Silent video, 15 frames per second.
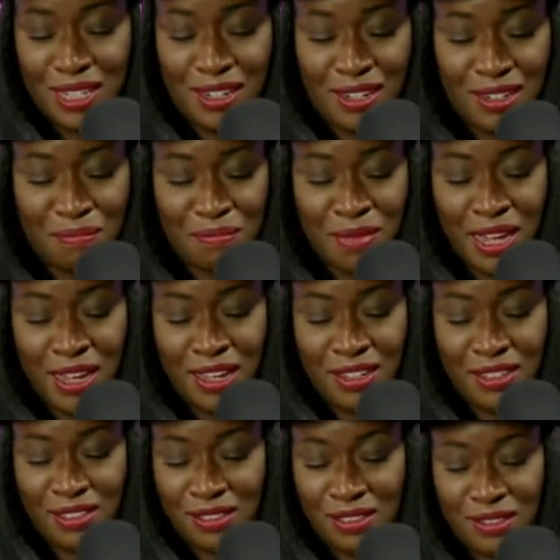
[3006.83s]
Oh
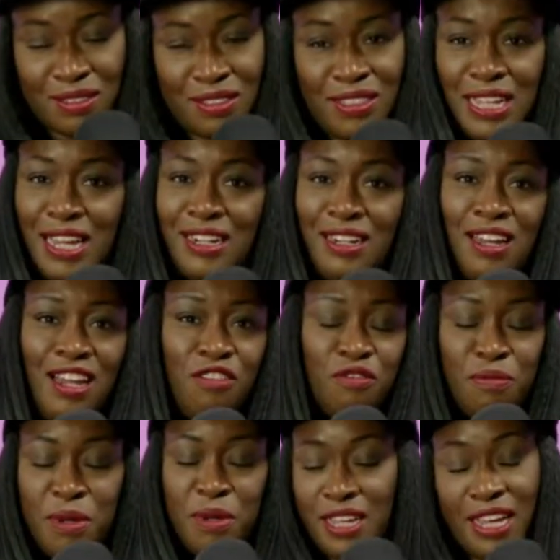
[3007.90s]
mate, sad life.
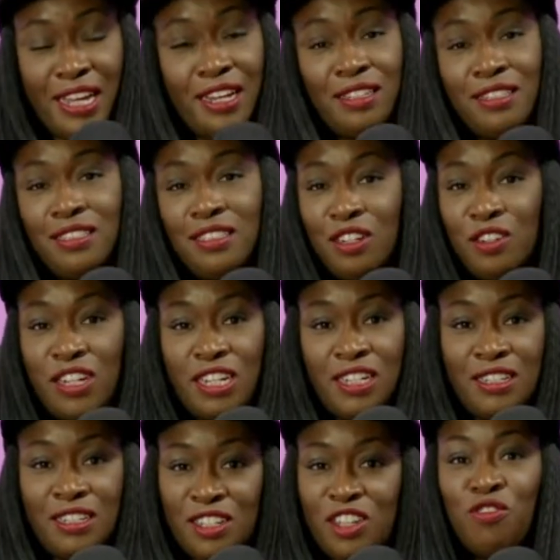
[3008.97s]
But yeah, sorry,
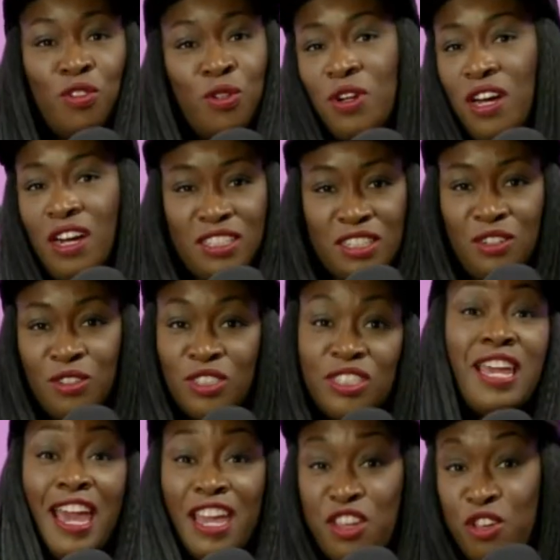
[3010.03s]
you're all assholes.
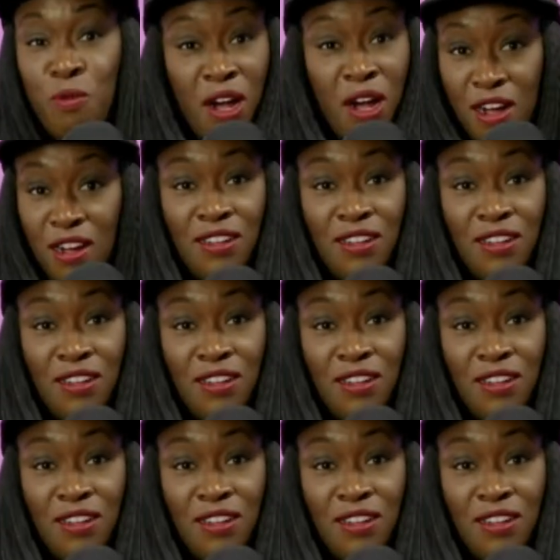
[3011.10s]
Yeah, you are.